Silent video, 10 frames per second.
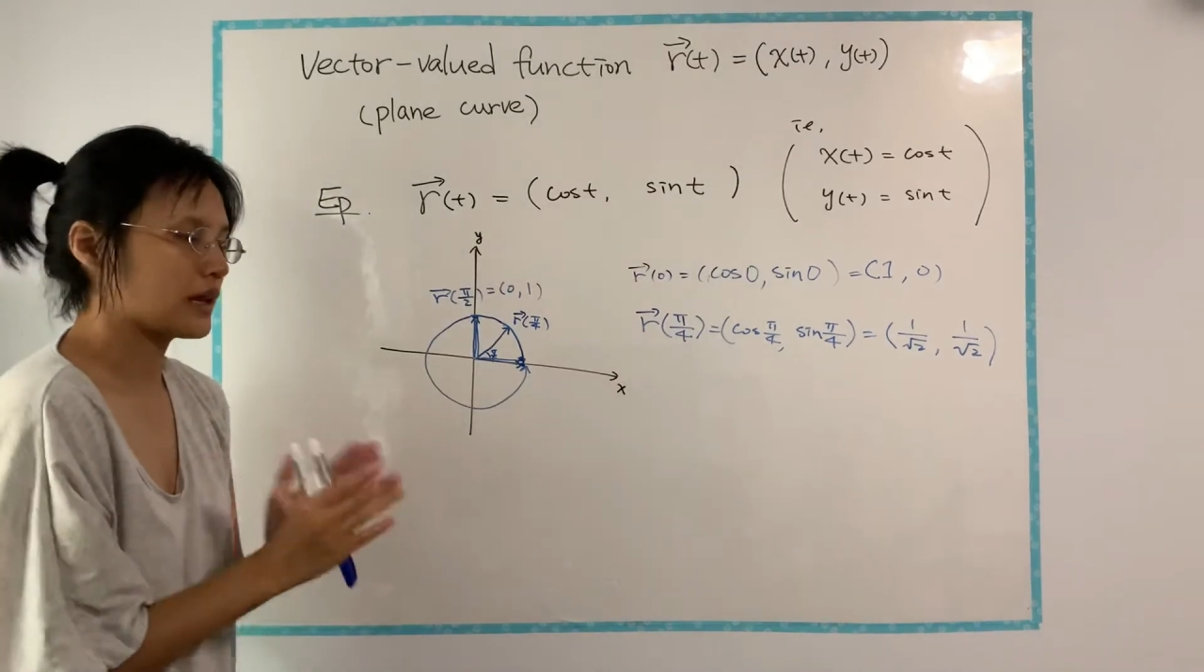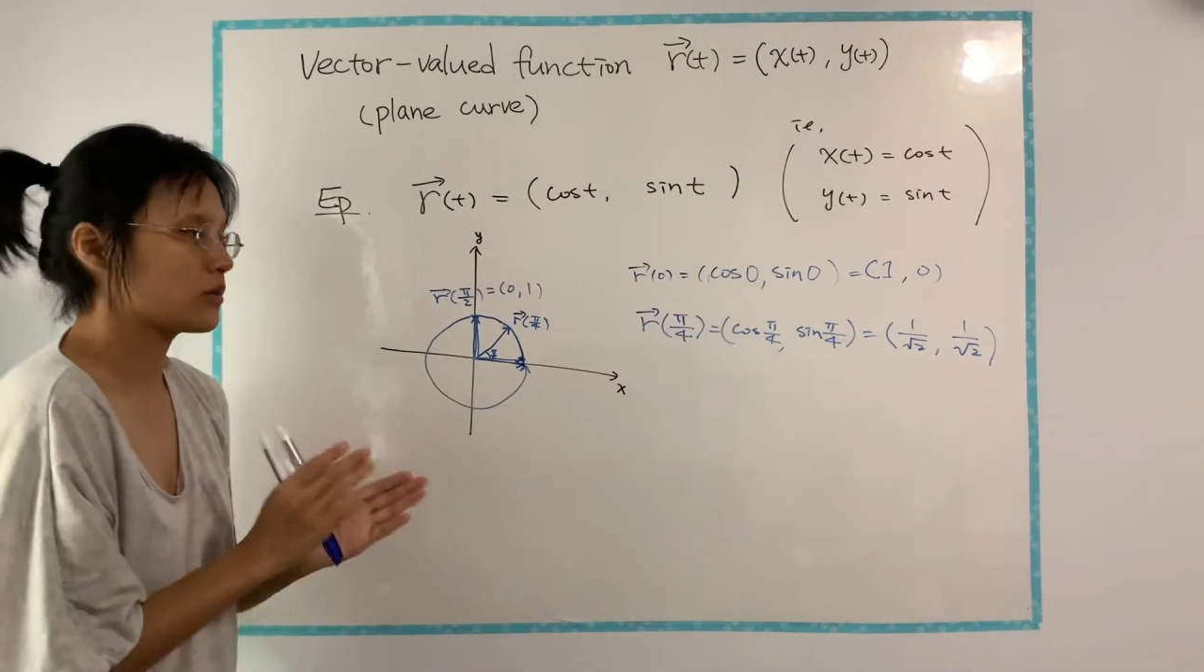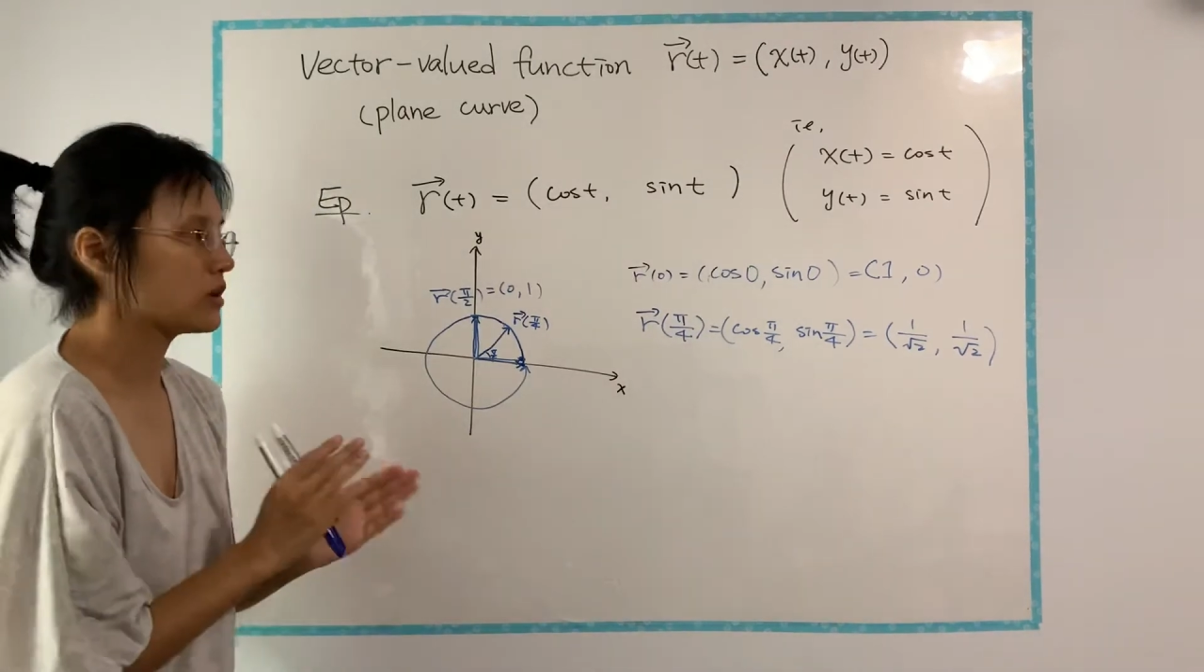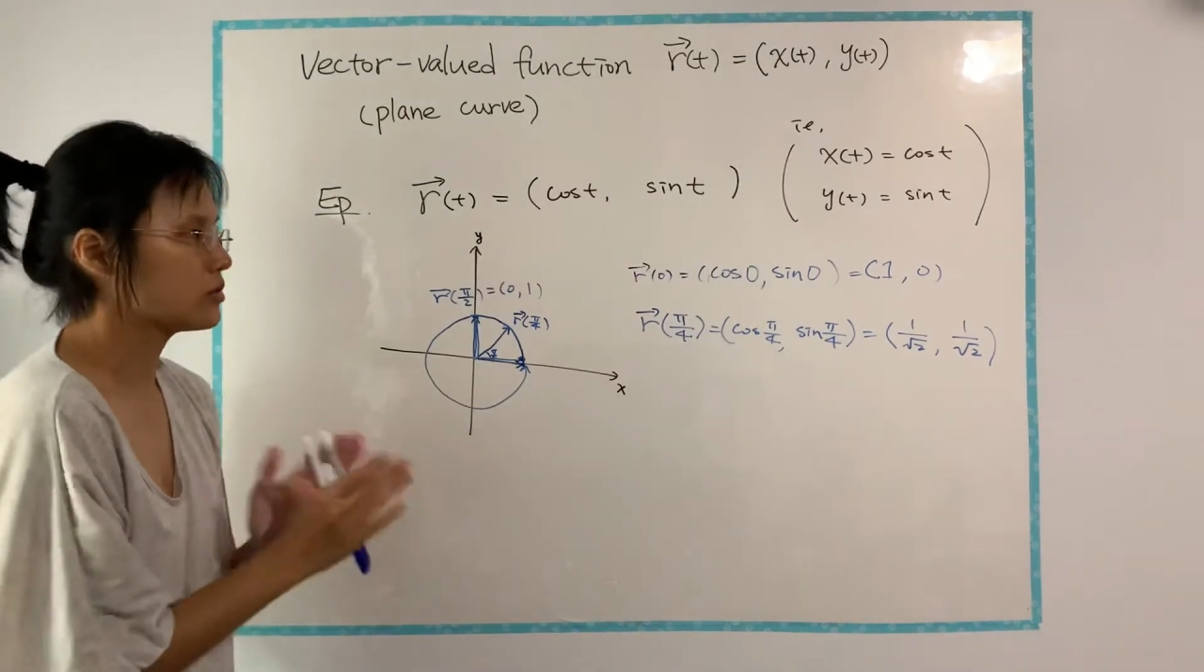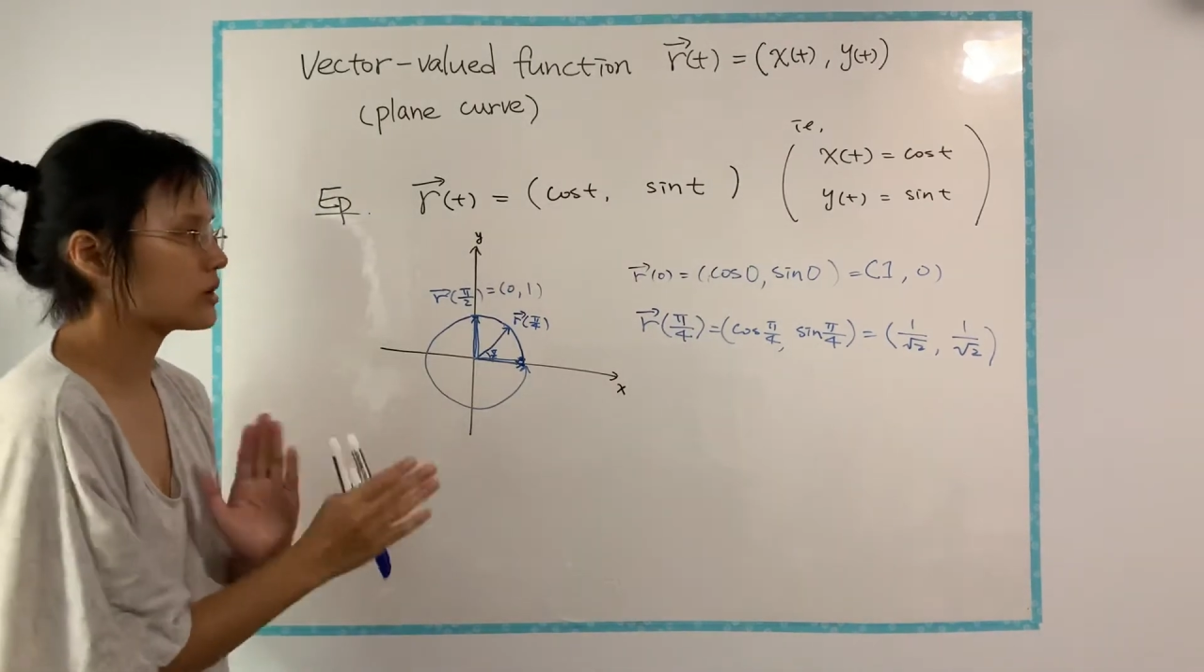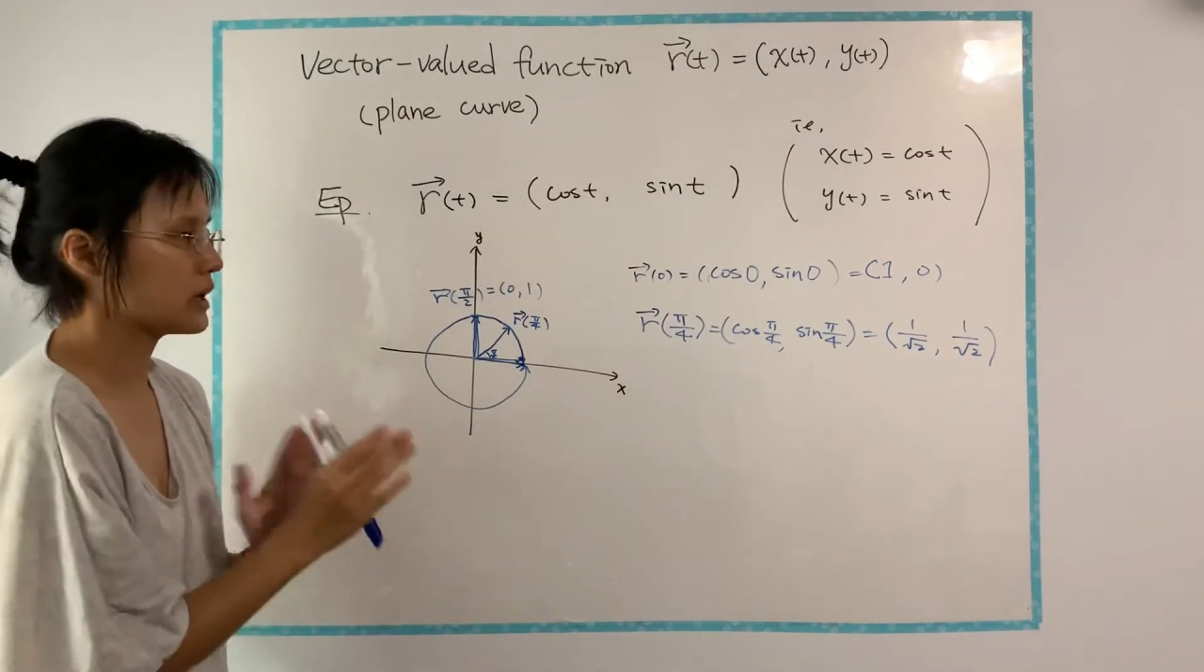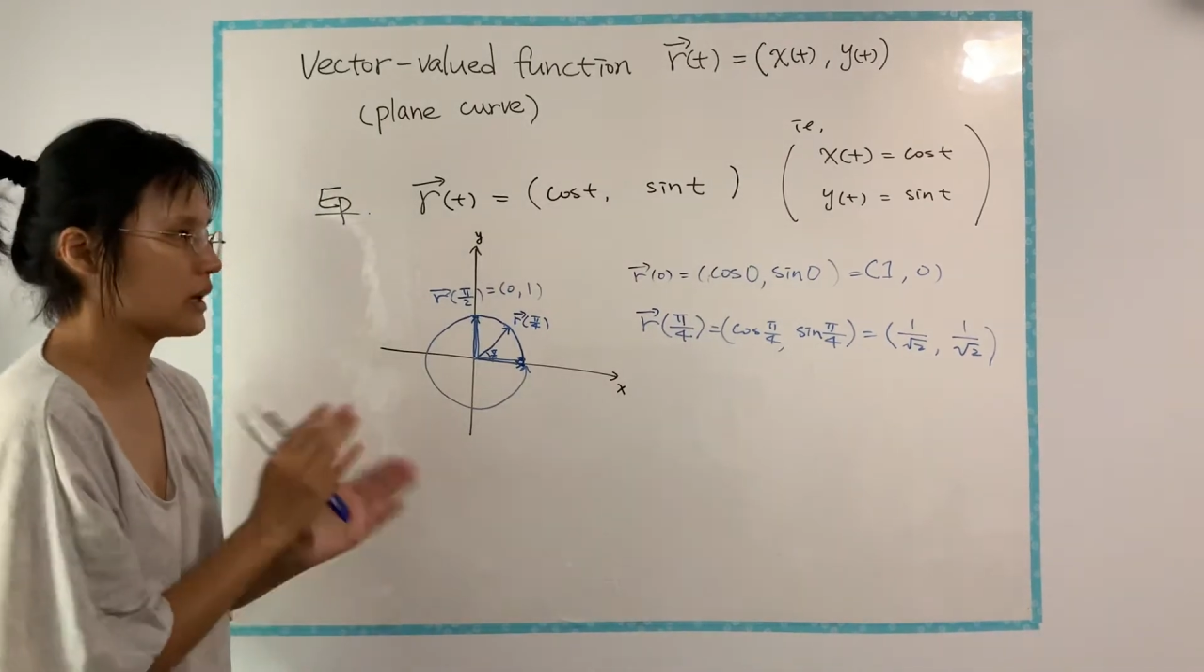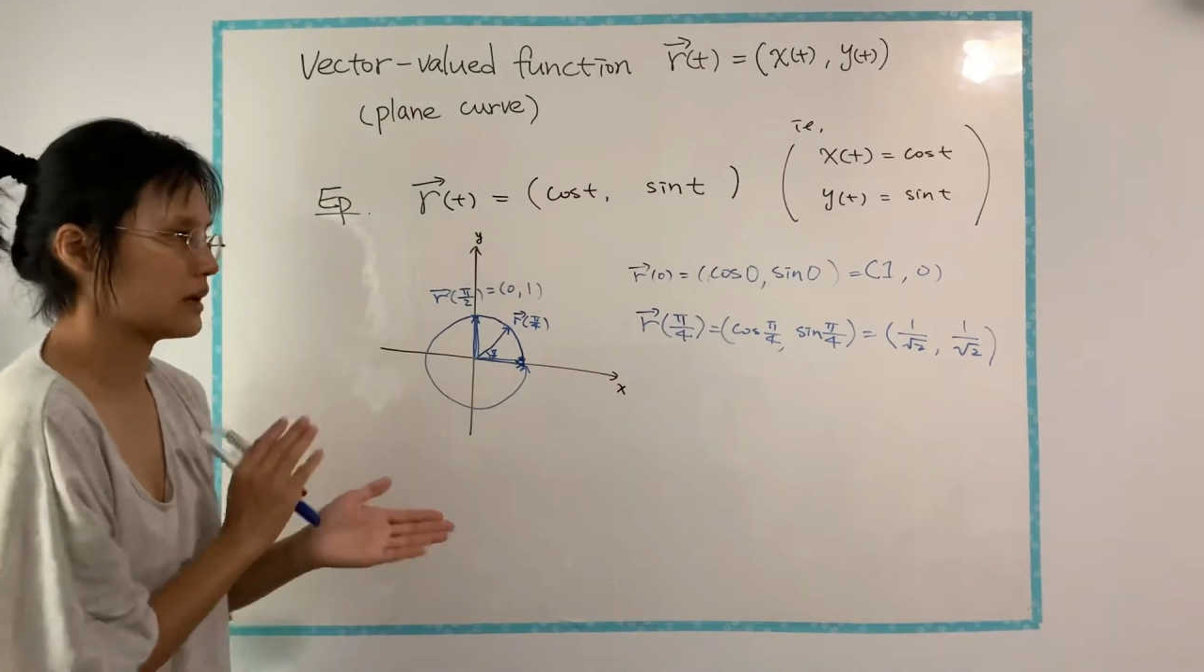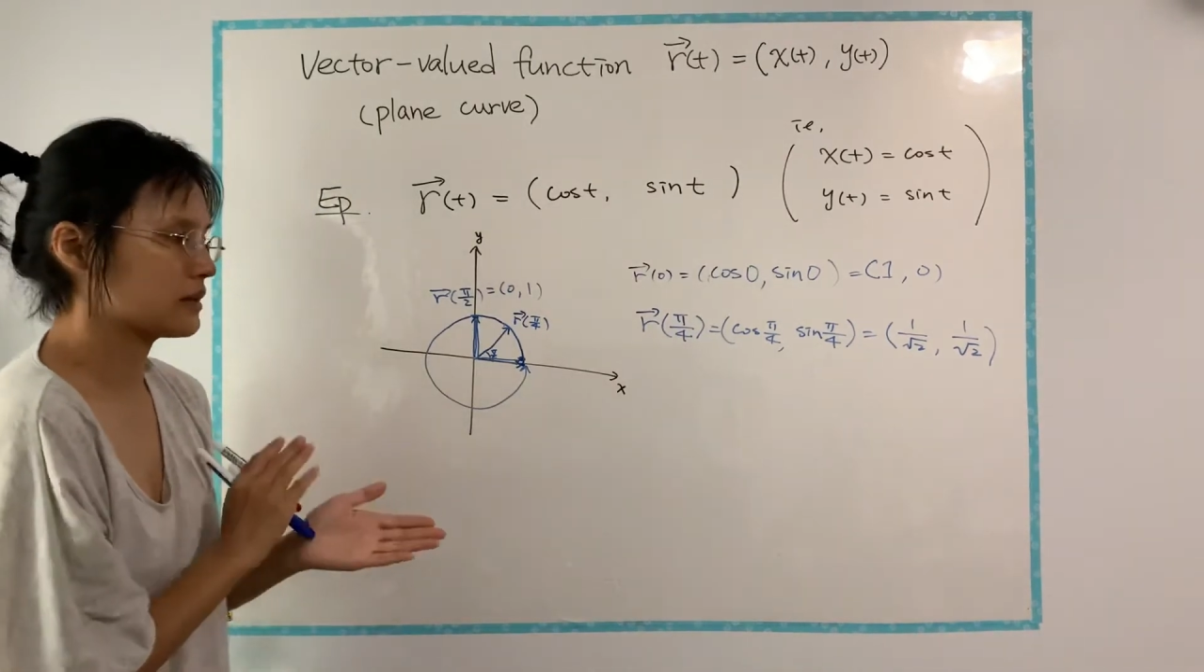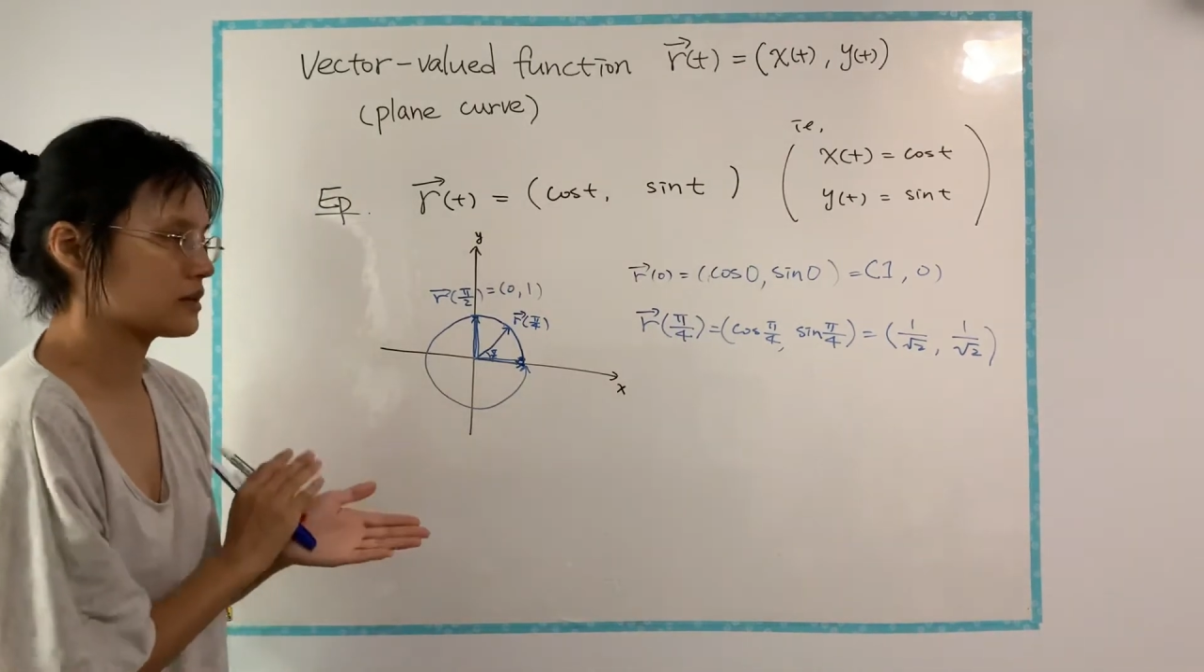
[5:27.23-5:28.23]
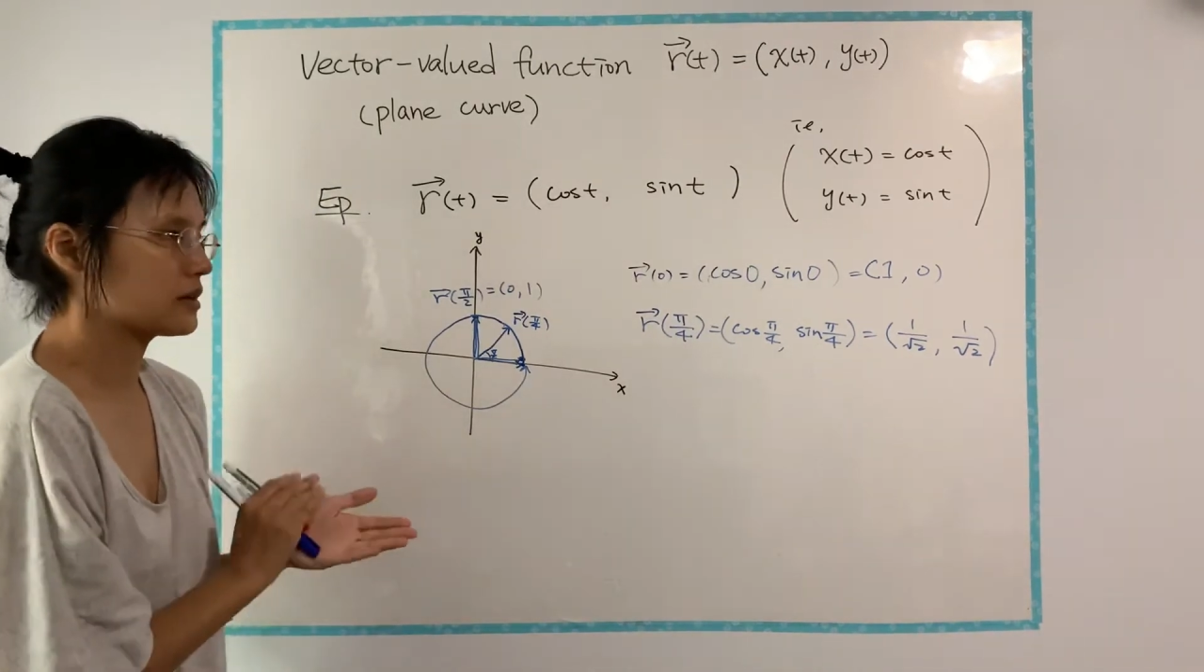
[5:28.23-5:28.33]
we're looking at